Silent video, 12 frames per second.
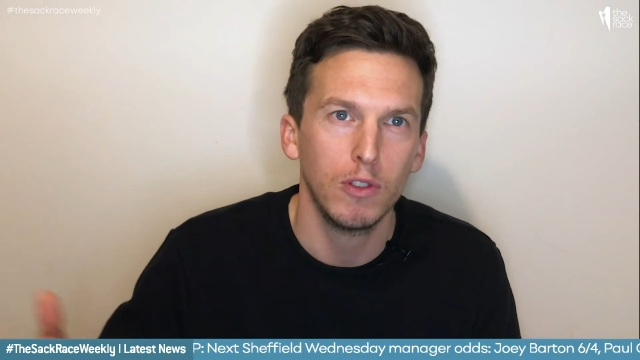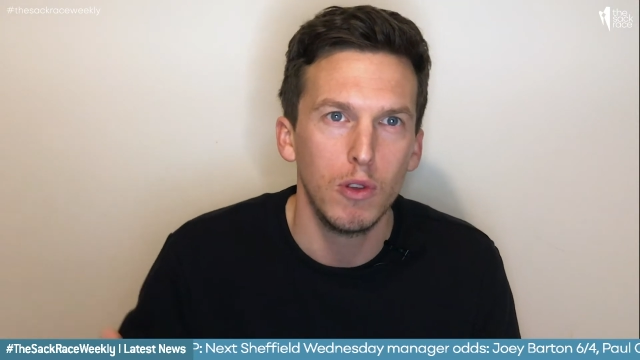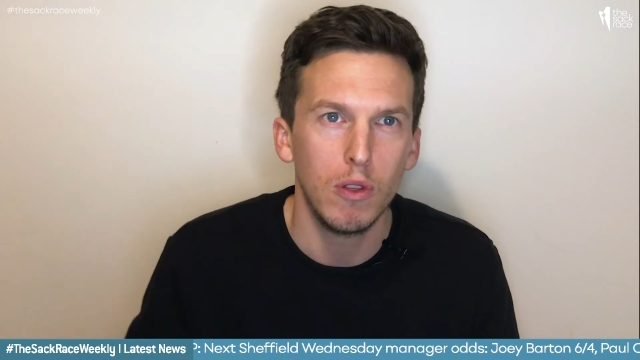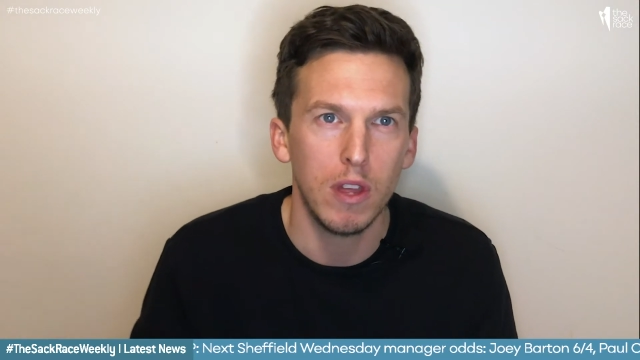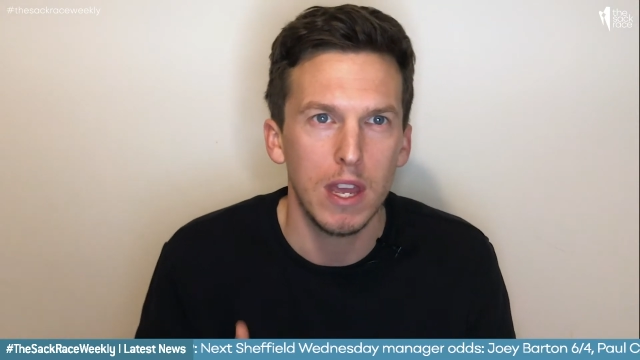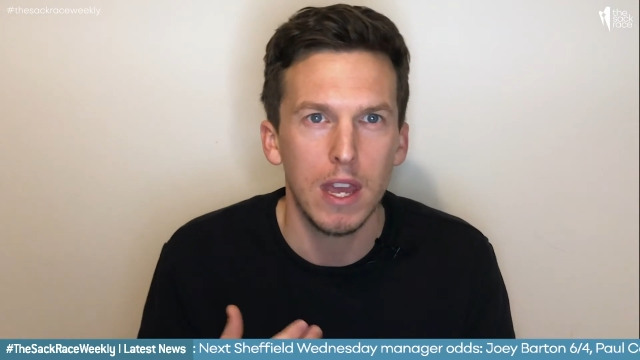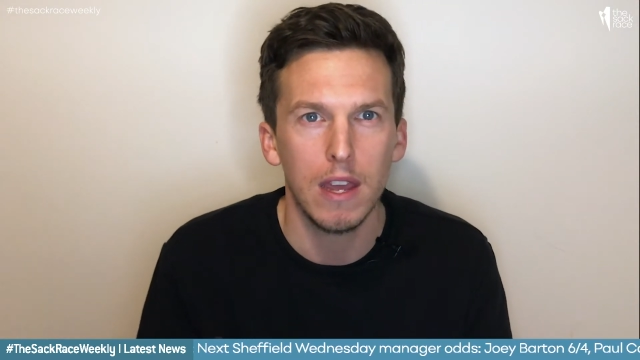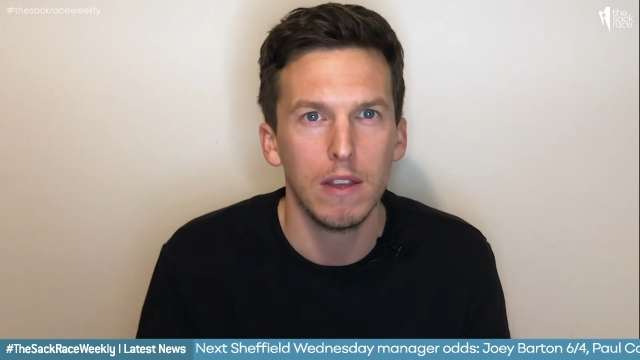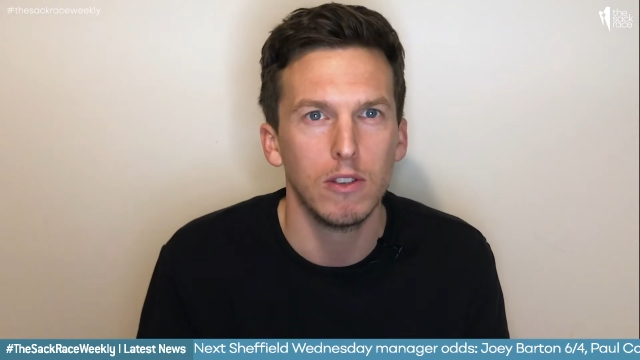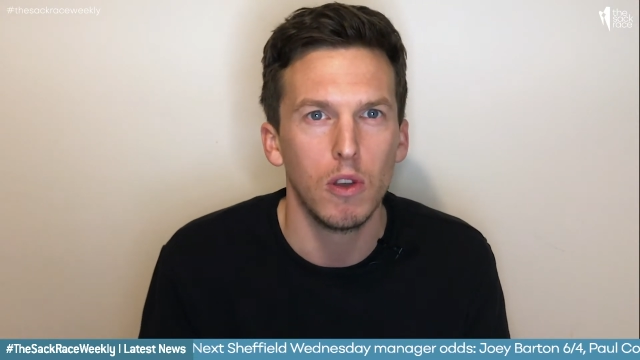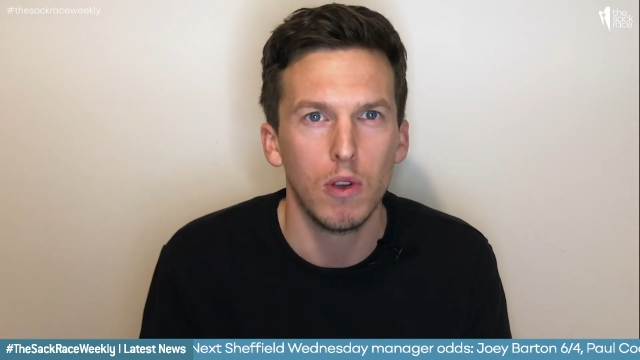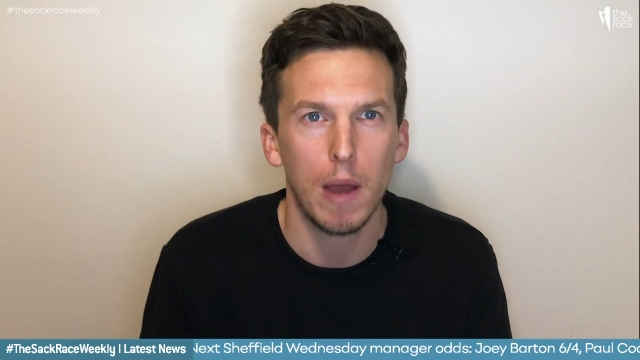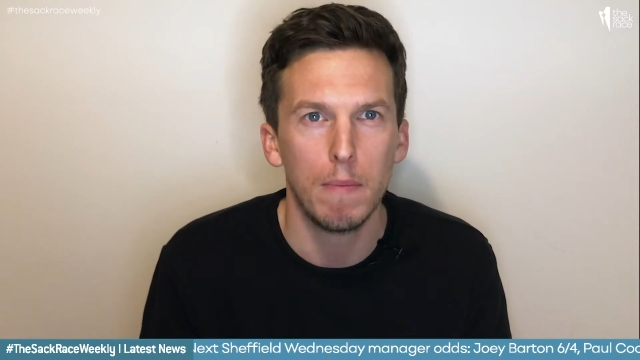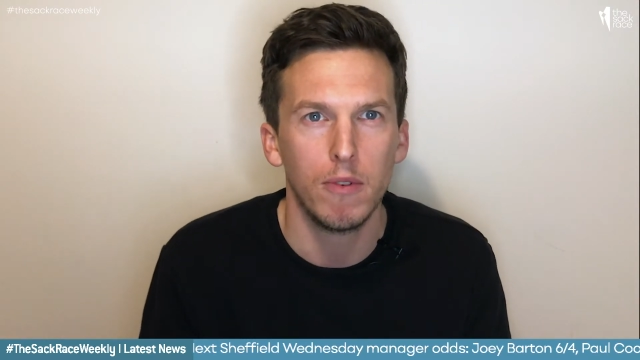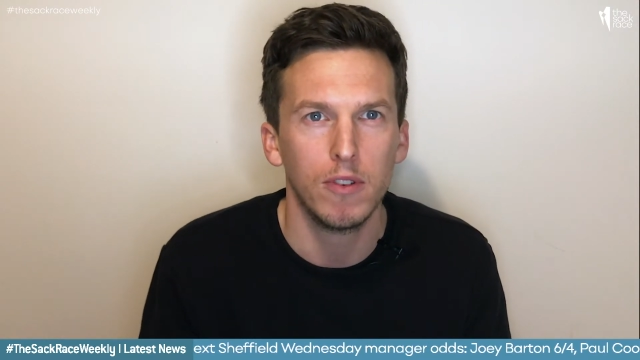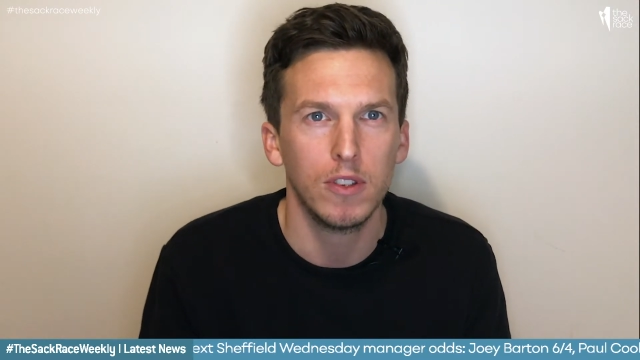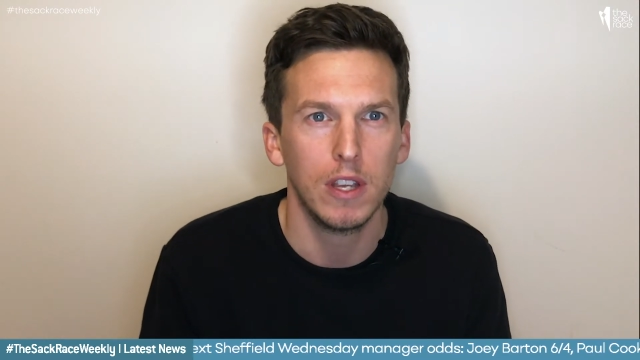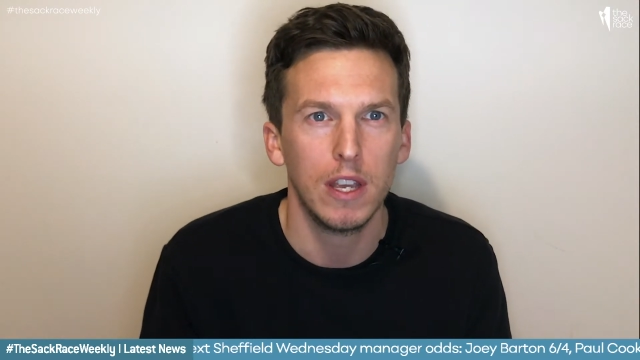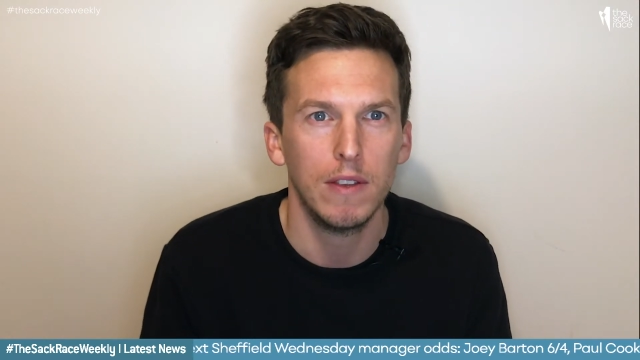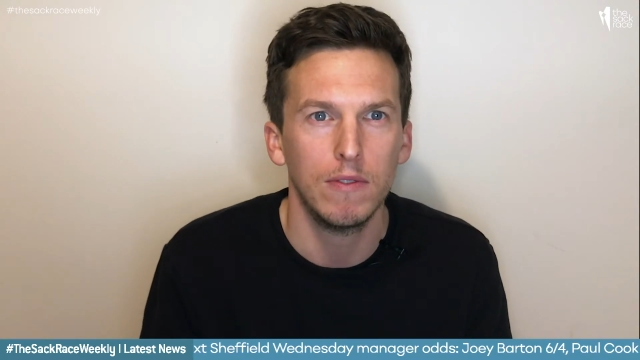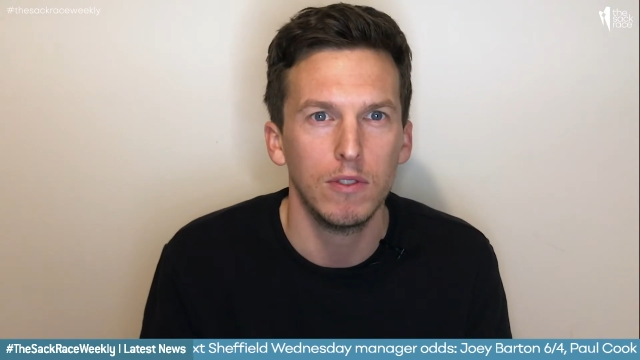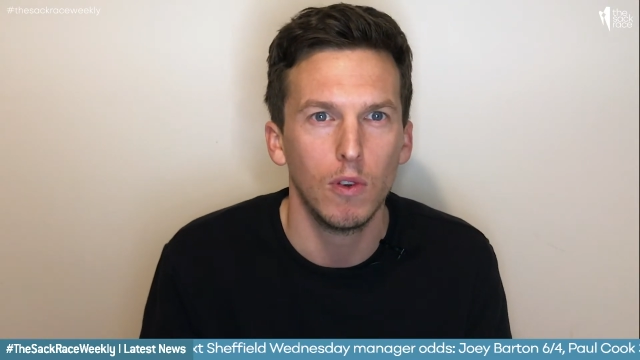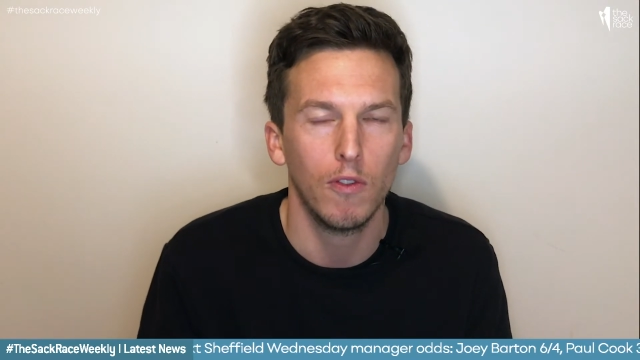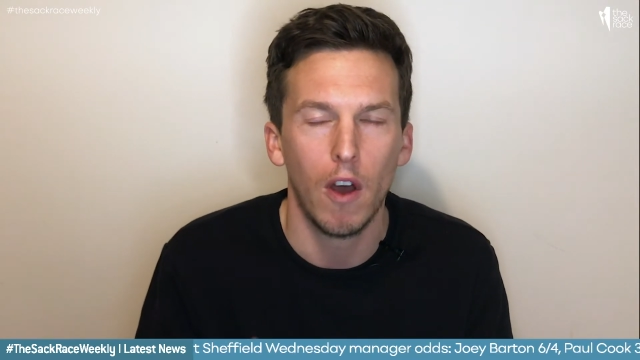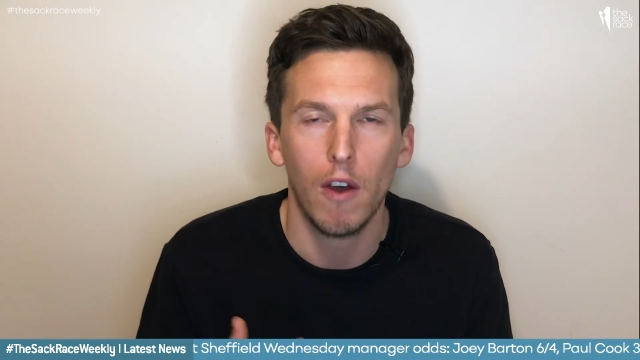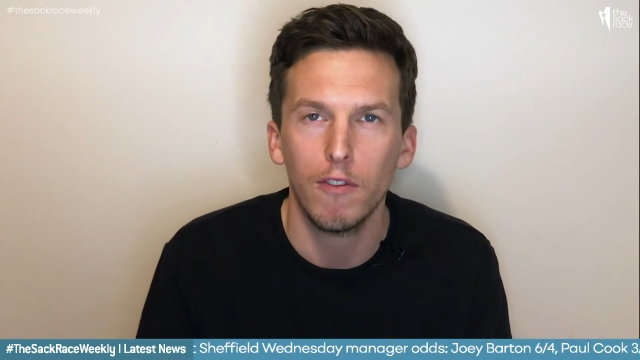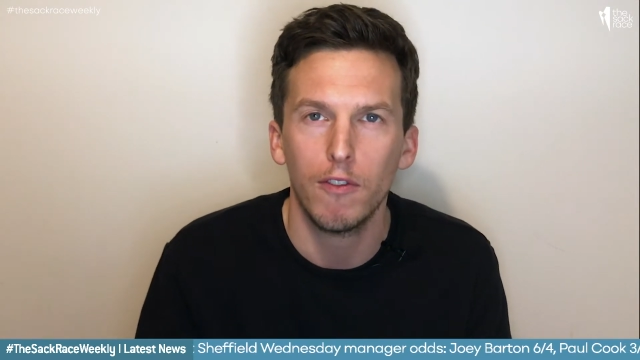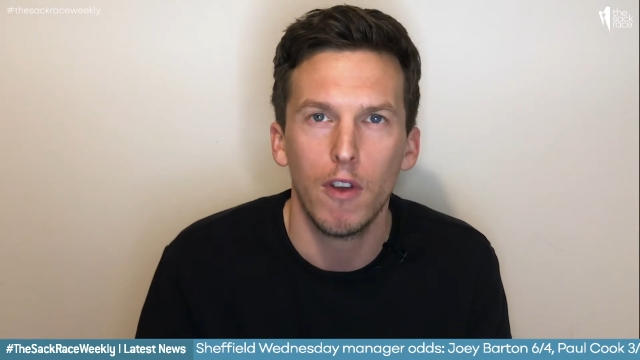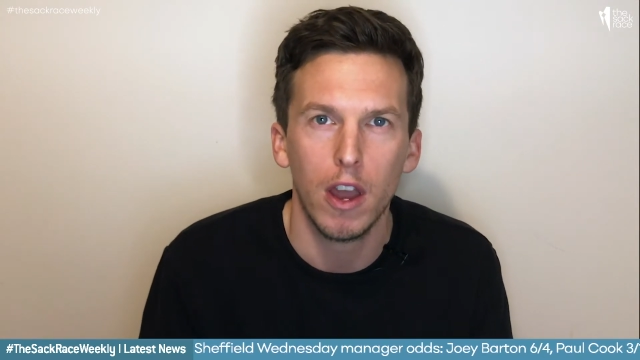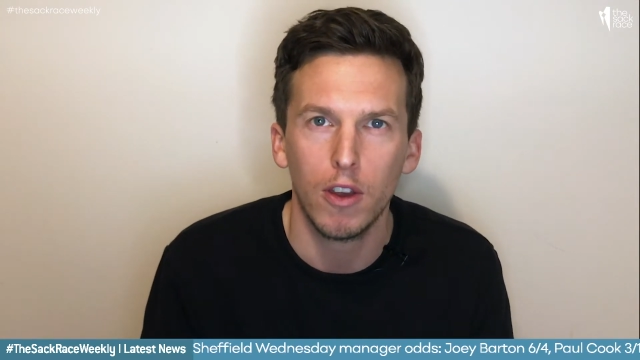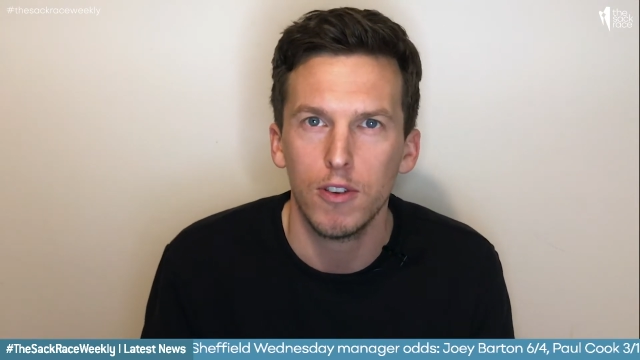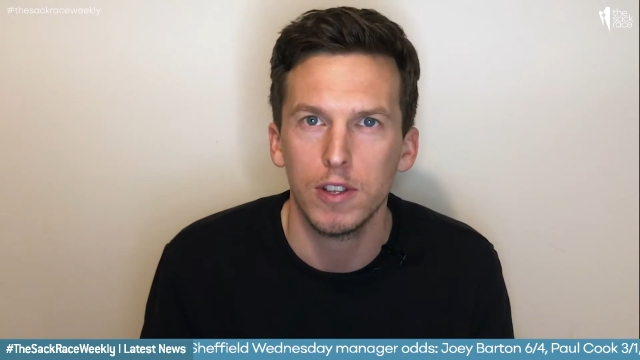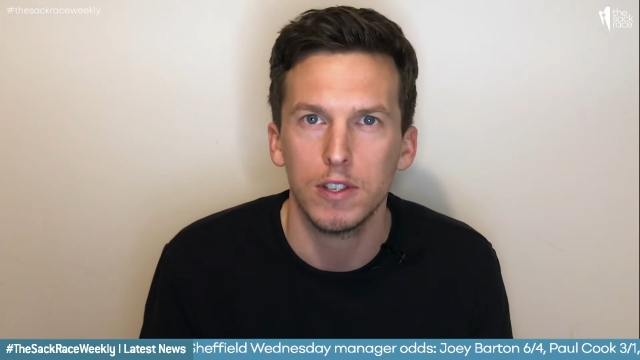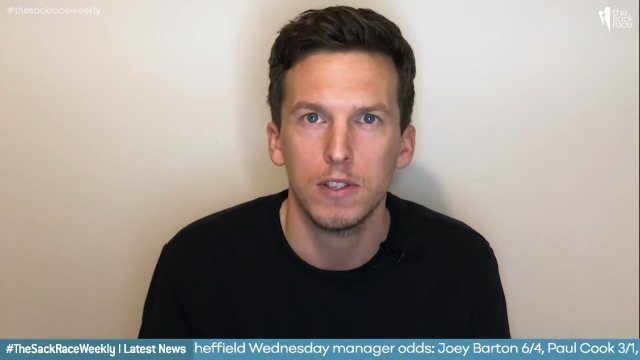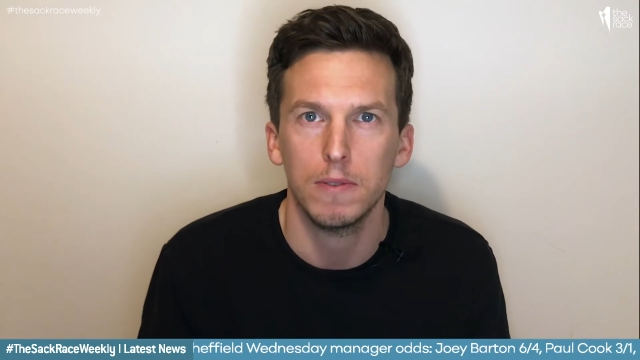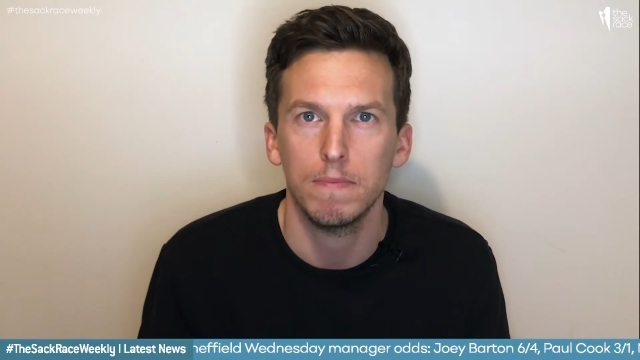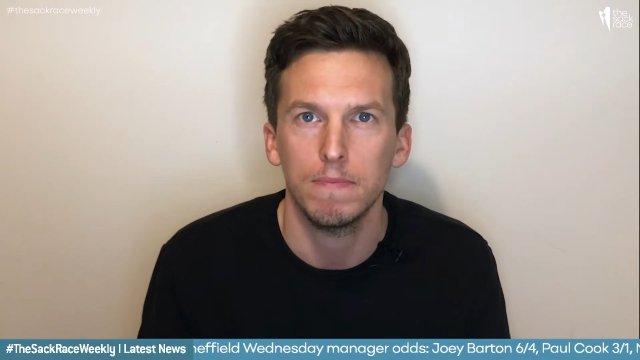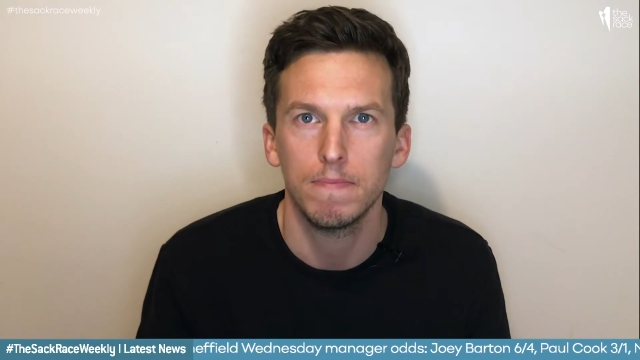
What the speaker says: Do you think Sol Campbell receives sort of unfair criticism?